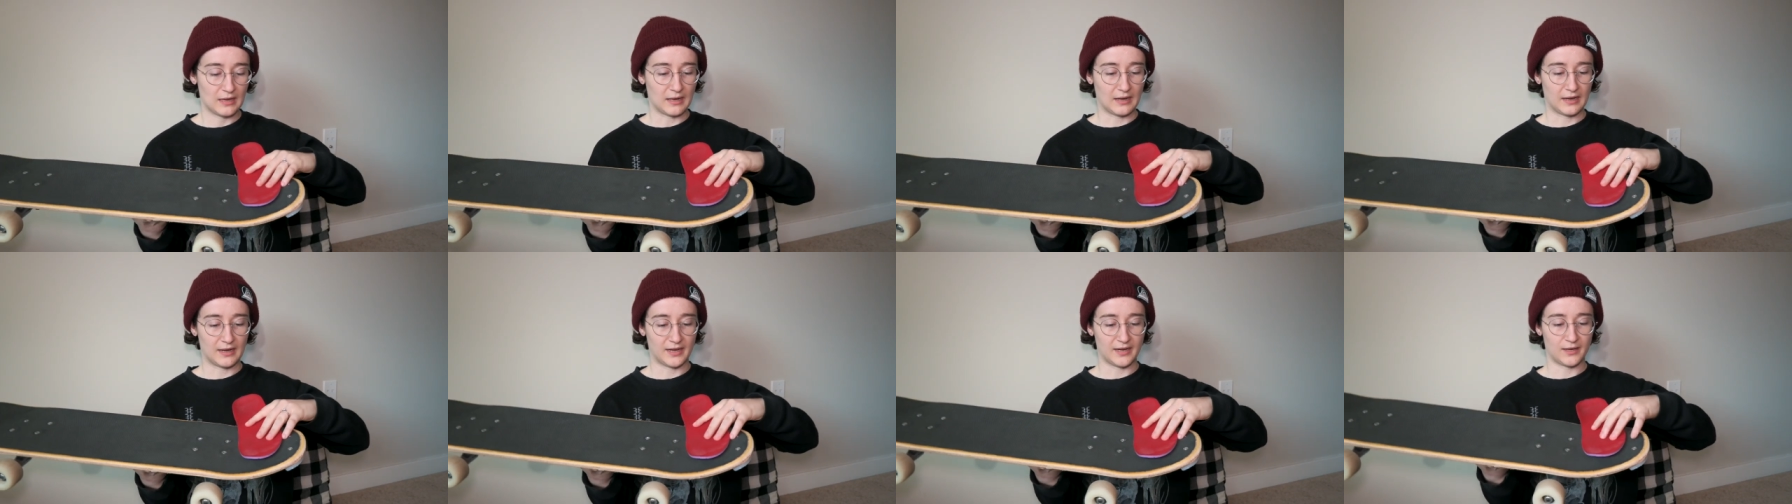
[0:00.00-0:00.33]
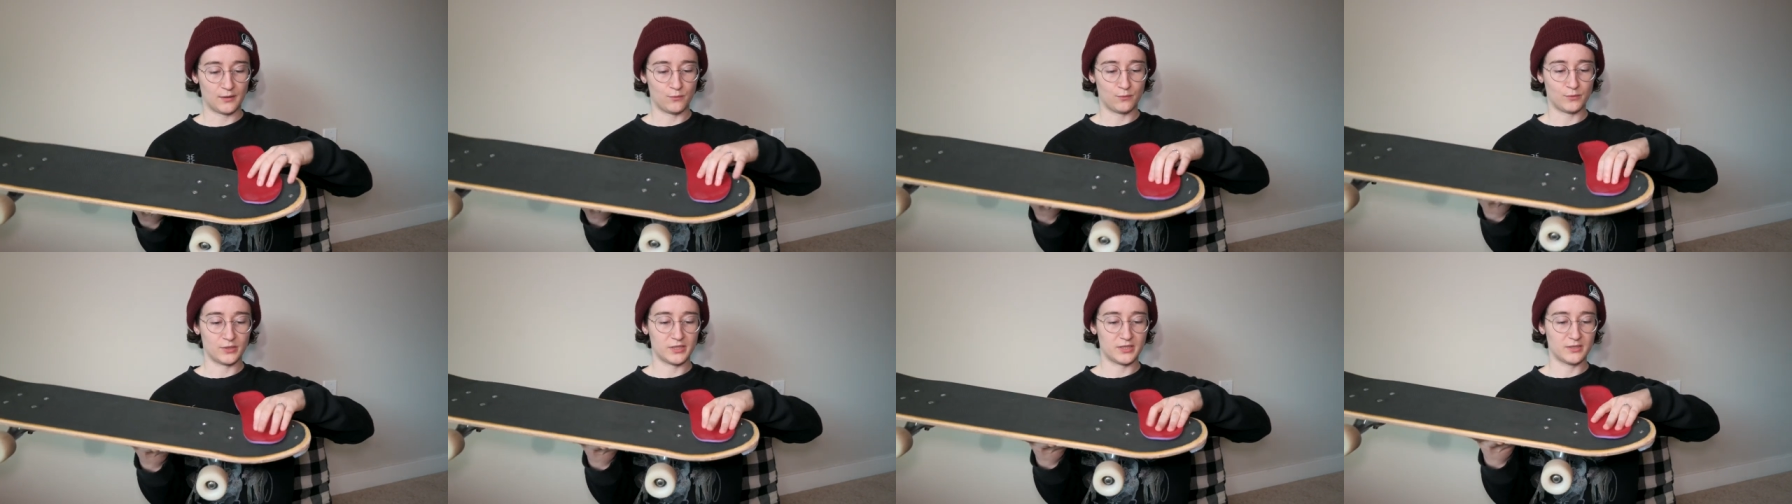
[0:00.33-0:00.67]

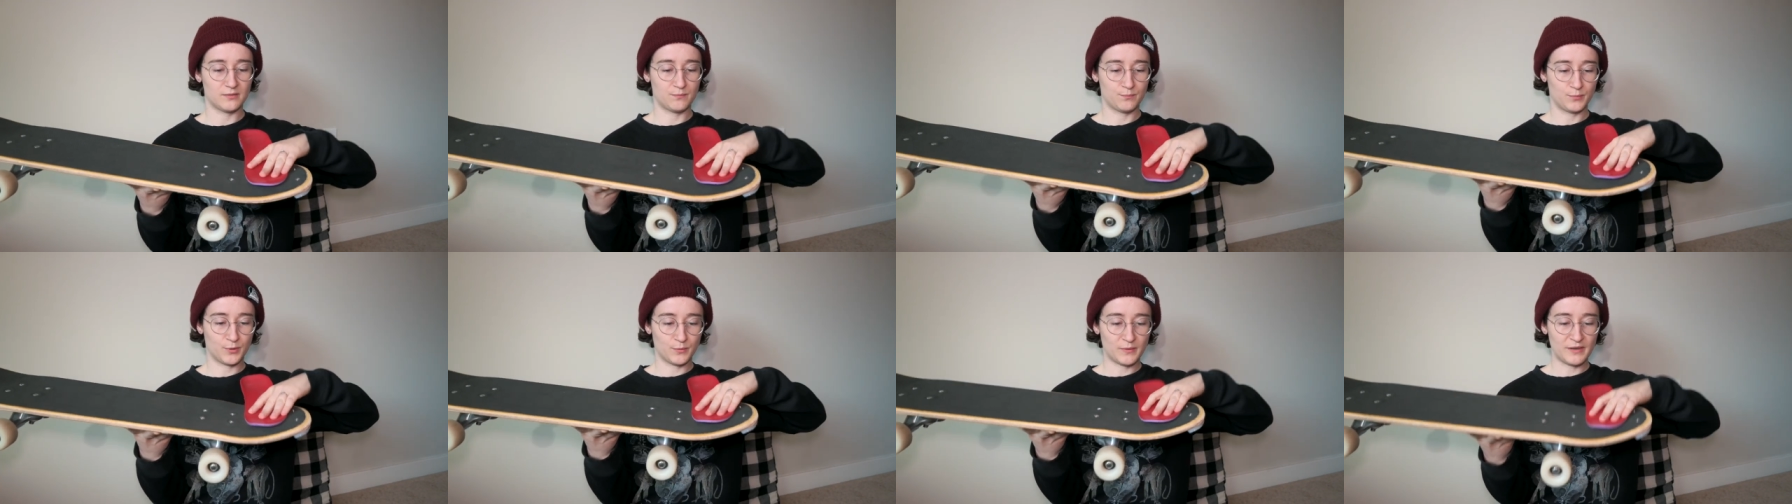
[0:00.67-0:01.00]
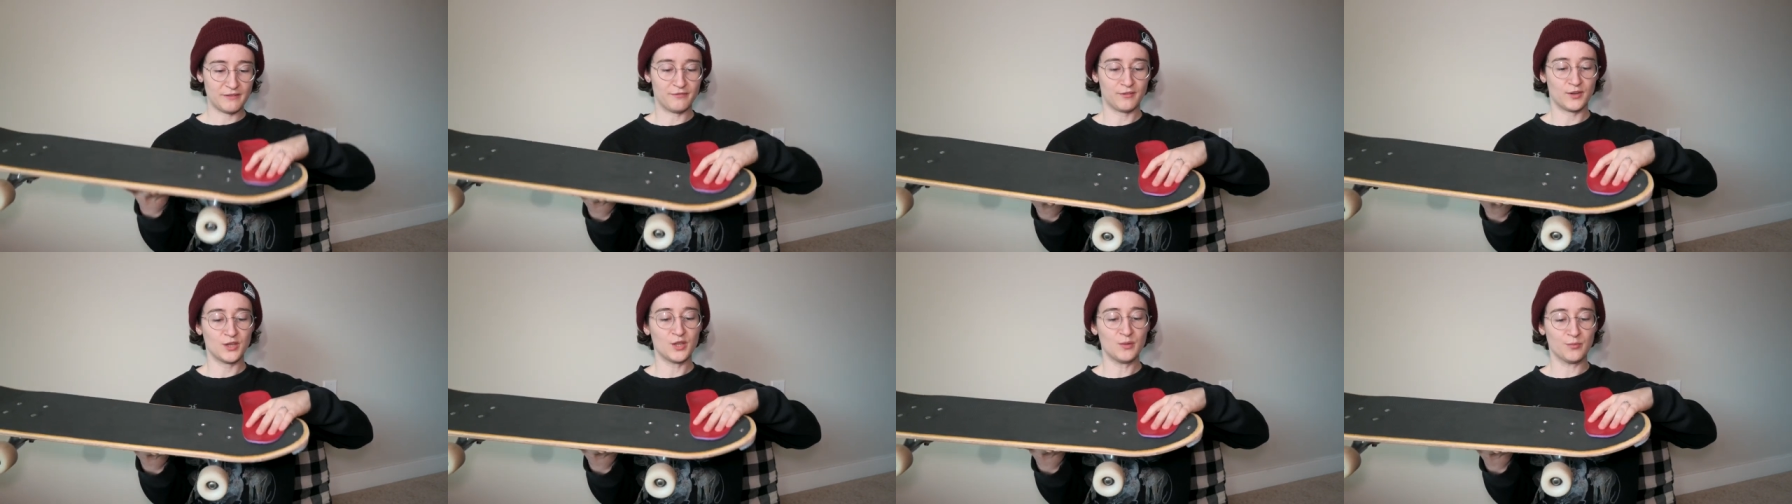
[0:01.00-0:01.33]
I would put my
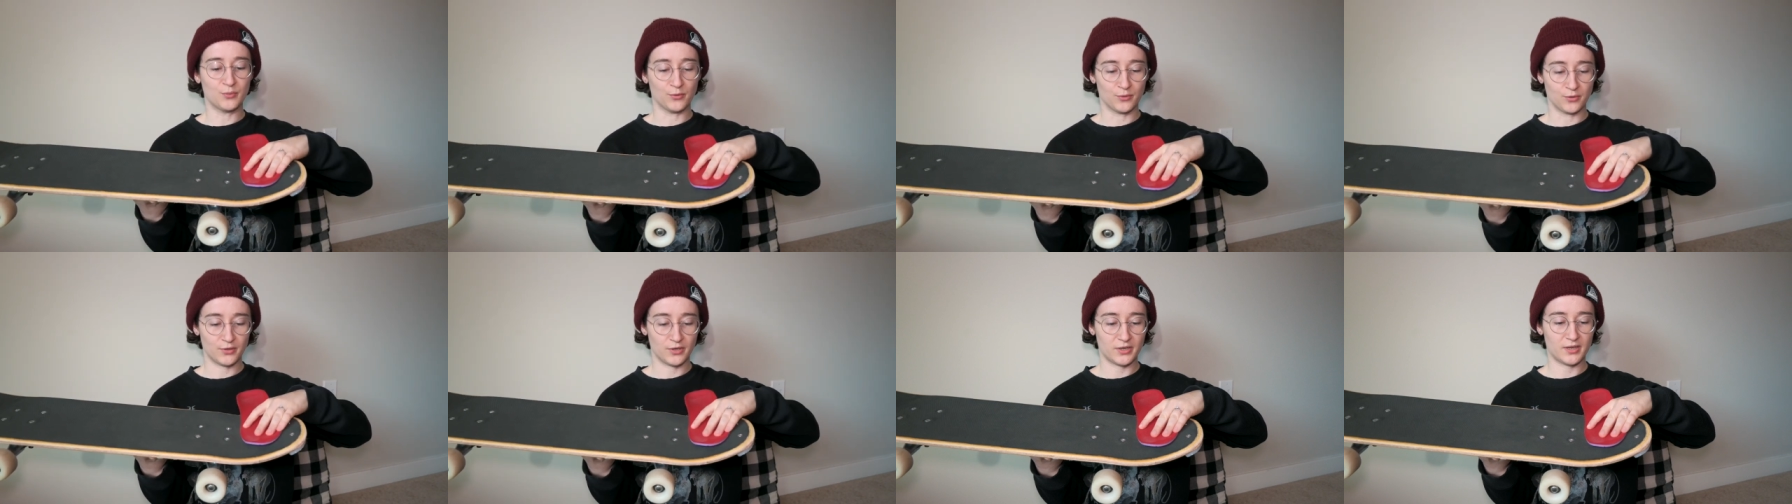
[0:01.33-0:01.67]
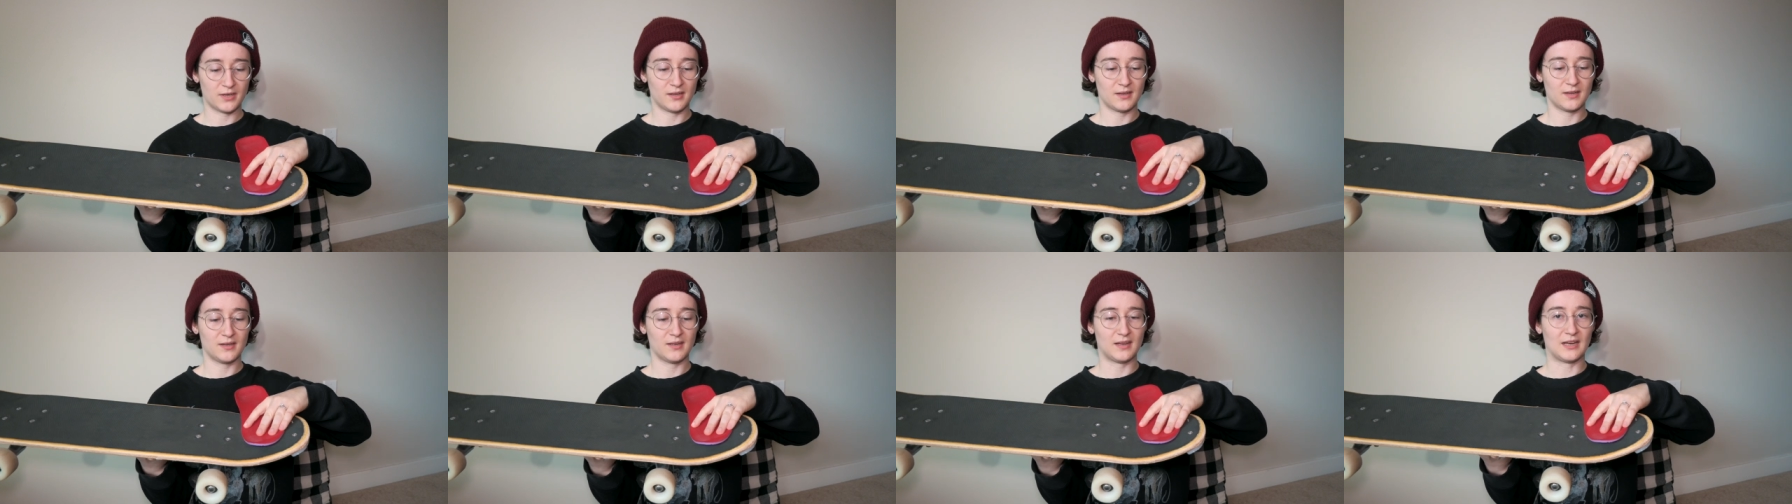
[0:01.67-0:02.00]
foot on the
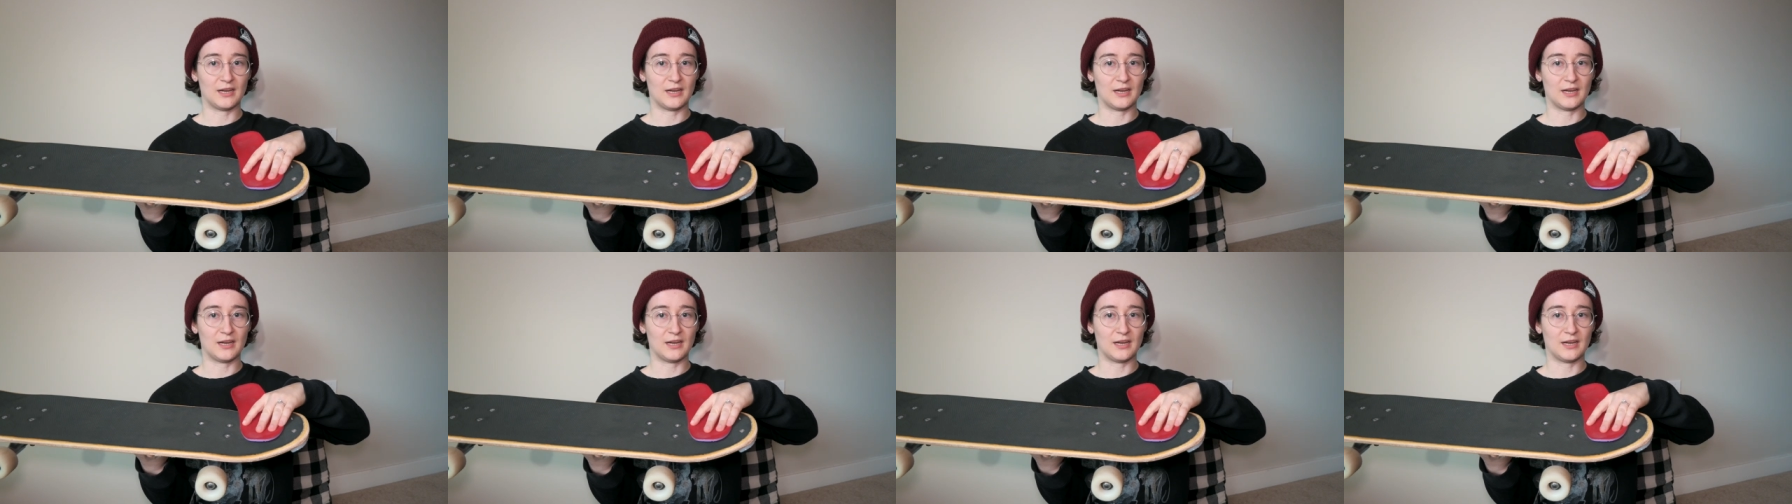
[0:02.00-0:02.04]
board